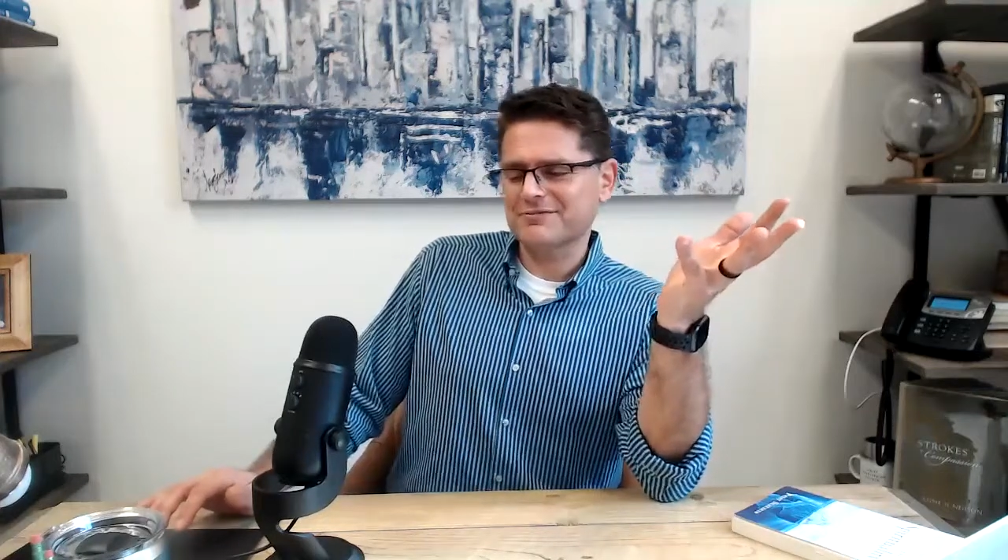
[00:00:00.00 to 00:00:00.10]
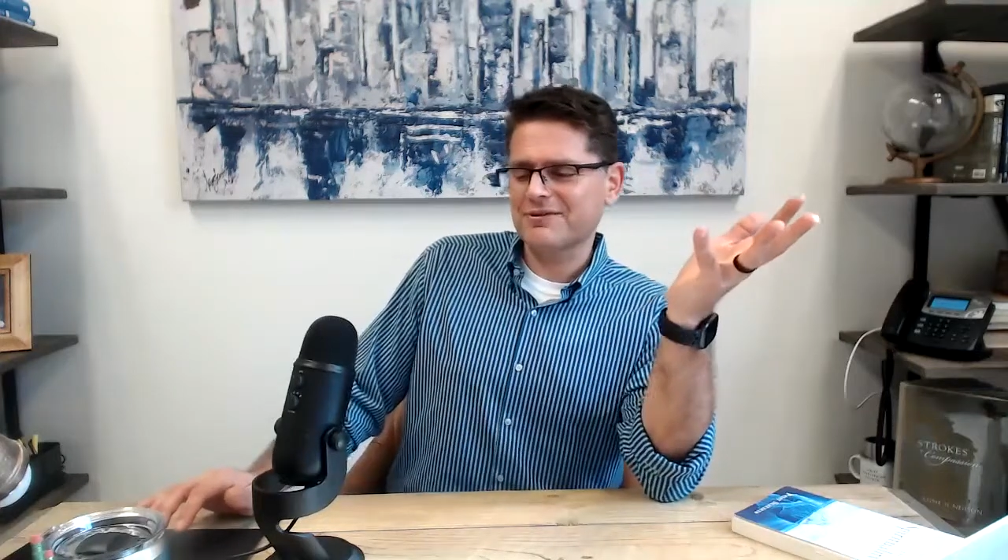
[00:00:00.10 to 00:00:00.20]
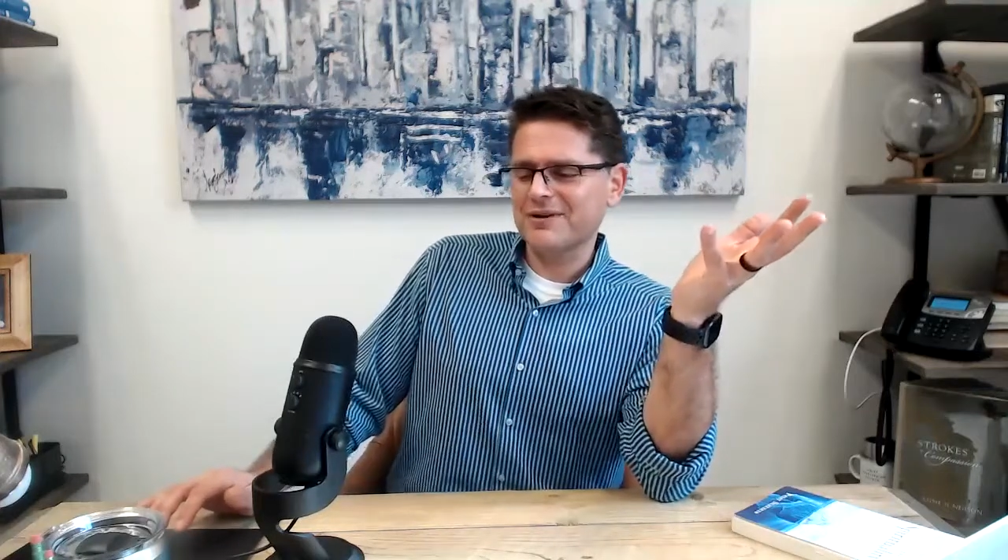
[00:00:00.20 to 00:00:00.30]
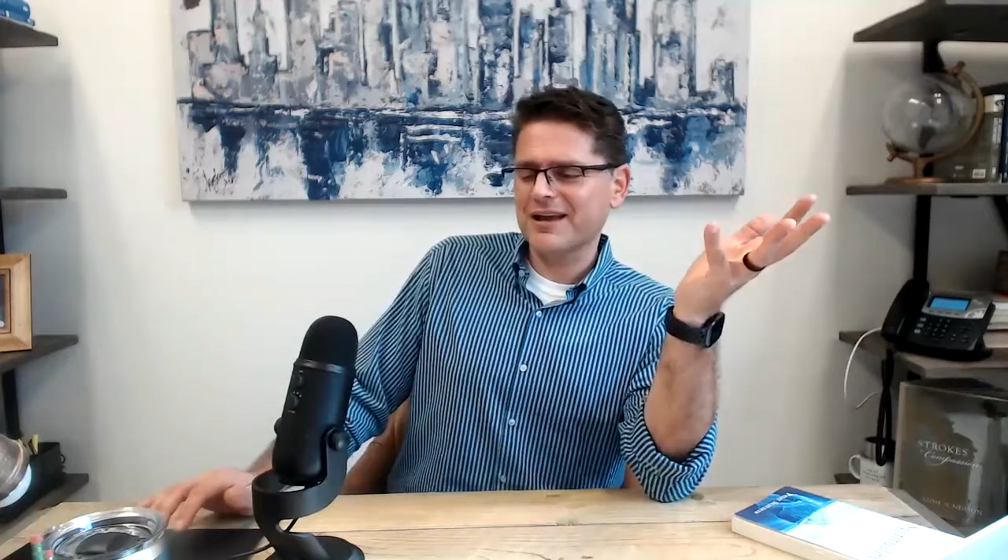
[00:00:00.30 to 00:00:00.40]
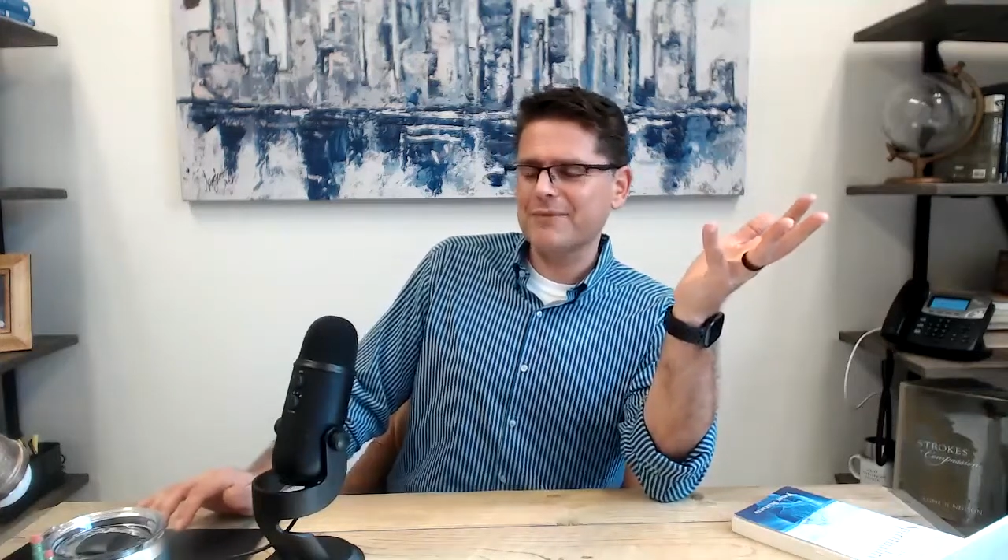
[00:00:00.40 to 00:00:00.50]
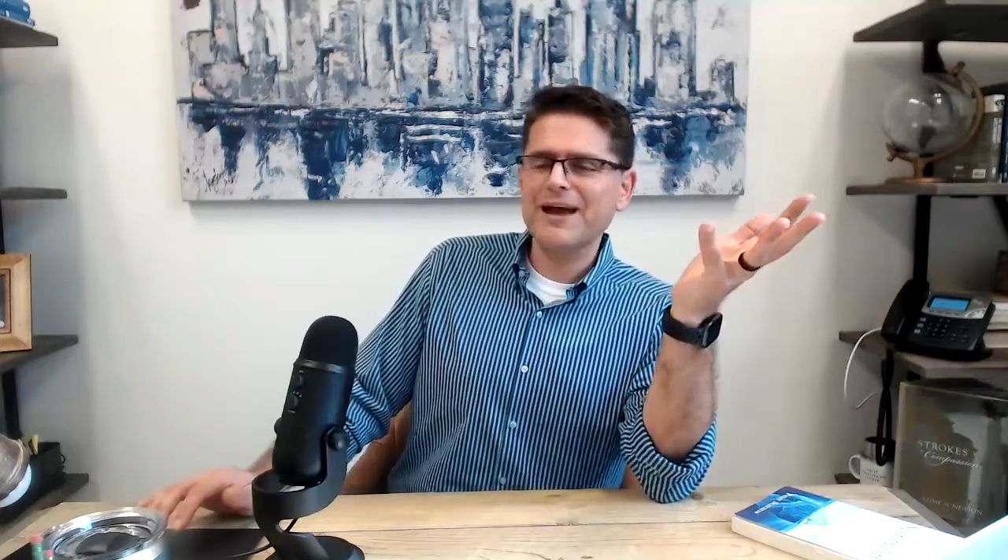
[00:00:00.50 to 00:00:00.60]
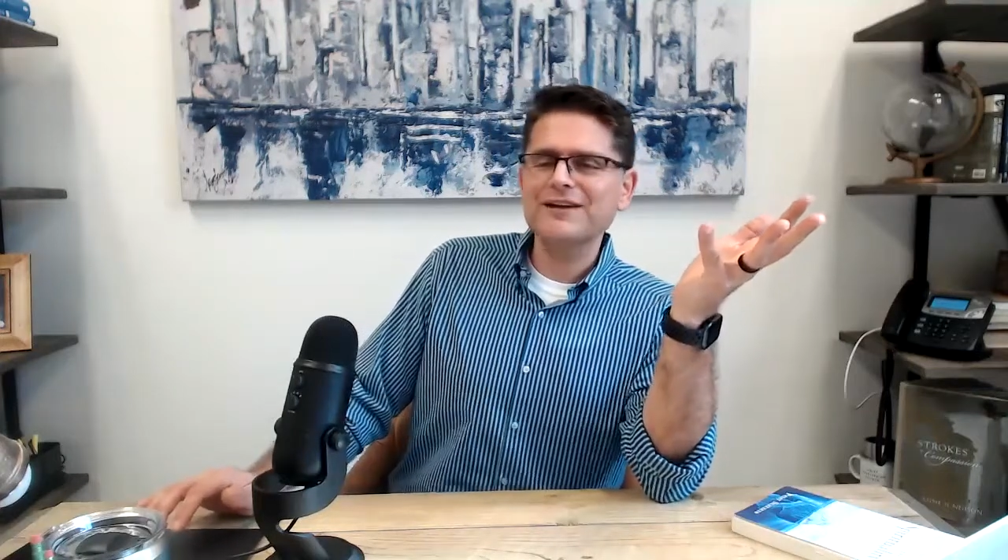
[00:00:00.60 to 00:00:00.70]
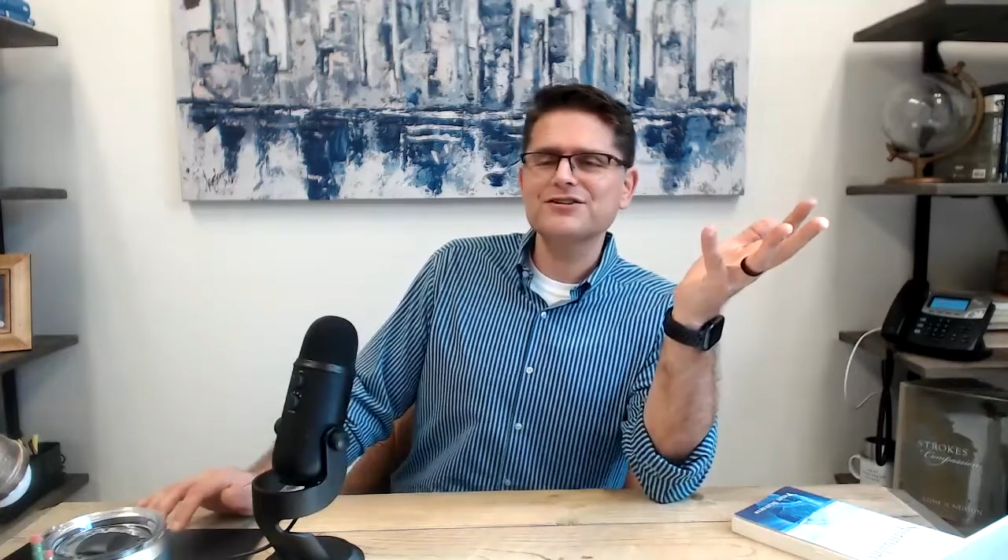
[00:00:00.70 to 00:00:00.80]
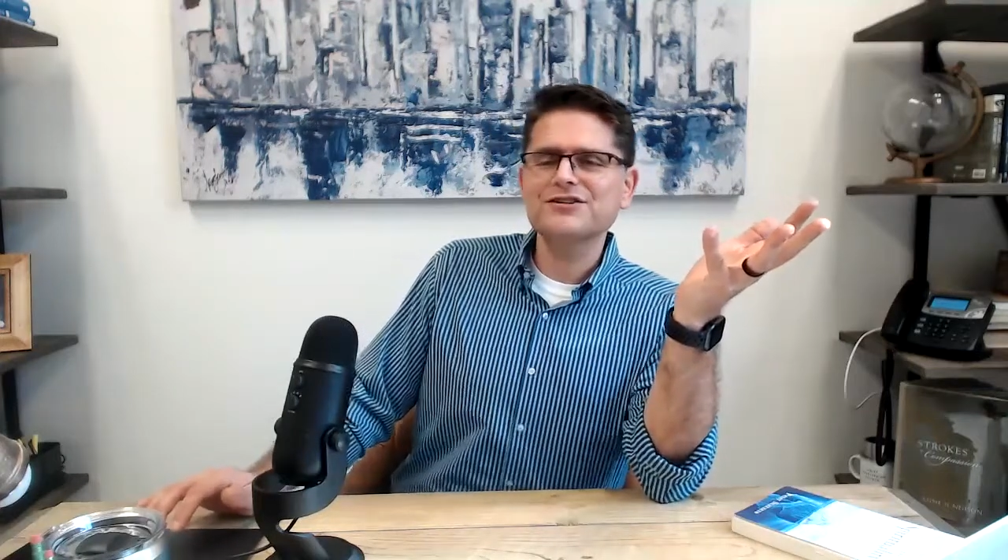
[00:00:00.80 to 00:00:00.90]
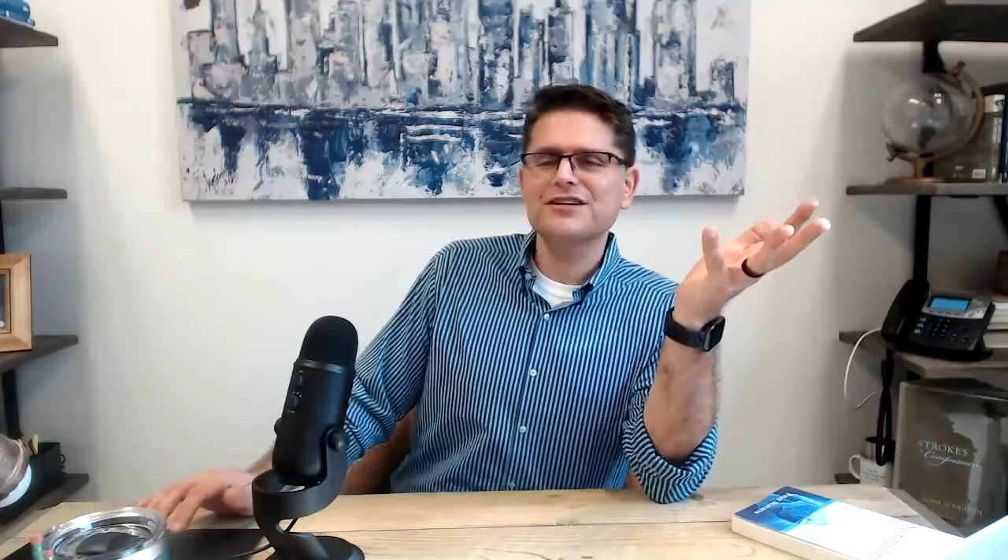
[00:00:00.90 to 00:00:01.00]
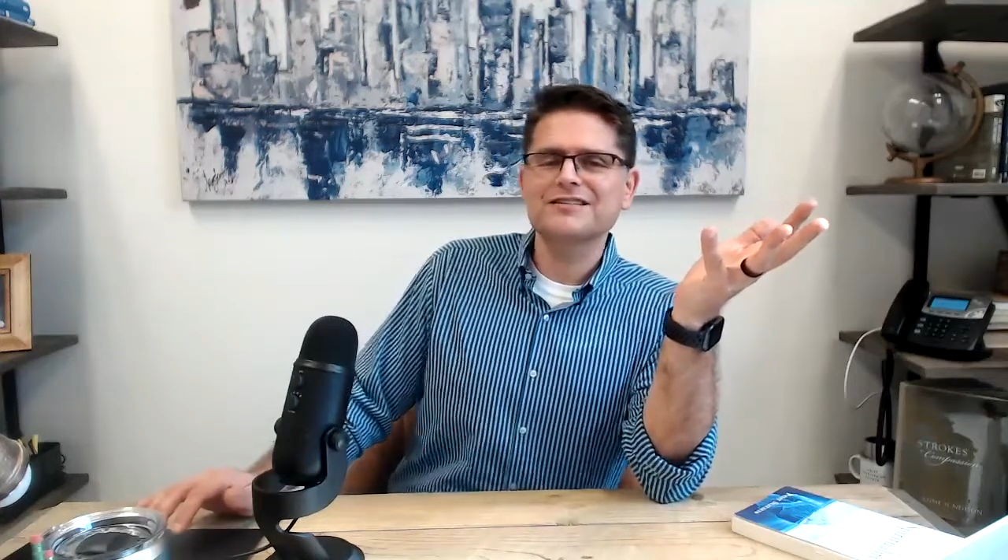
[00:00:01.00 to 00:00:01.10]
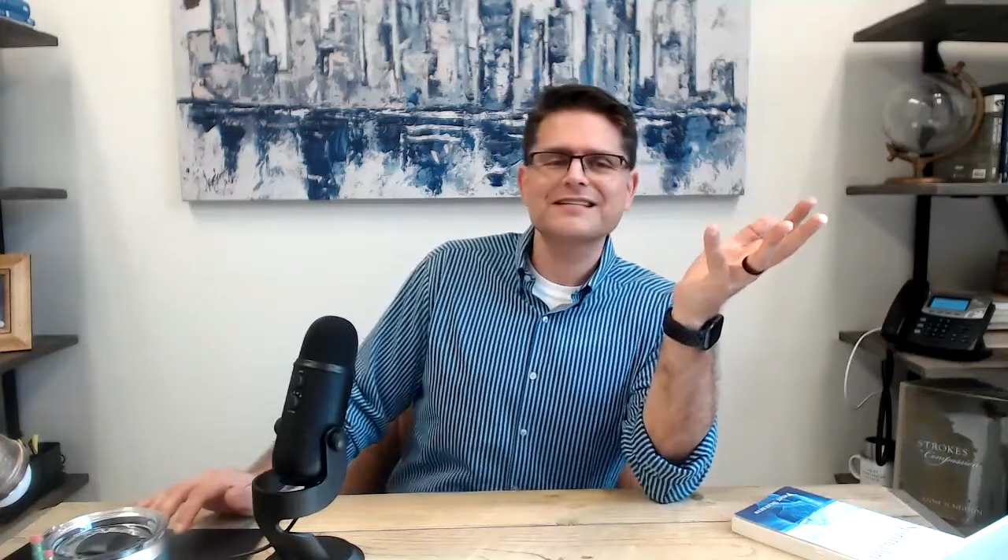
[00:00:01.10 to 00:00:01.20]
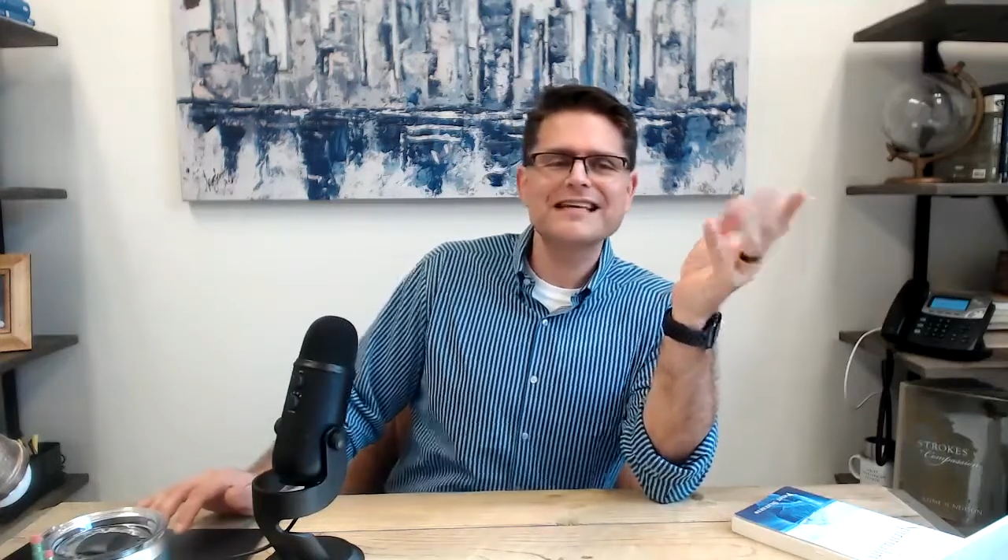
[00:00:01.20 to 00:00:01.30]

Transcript: okay? Imagine Jesus.